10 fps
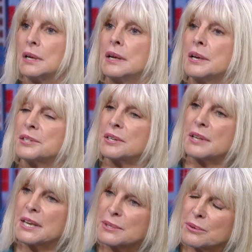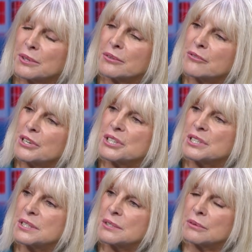Mm. So that's what Richard
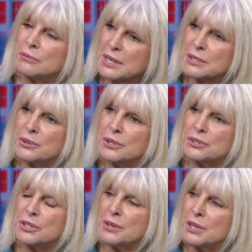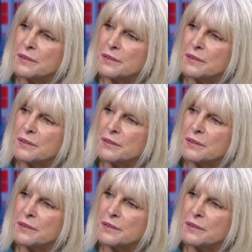is, that's what you're doing.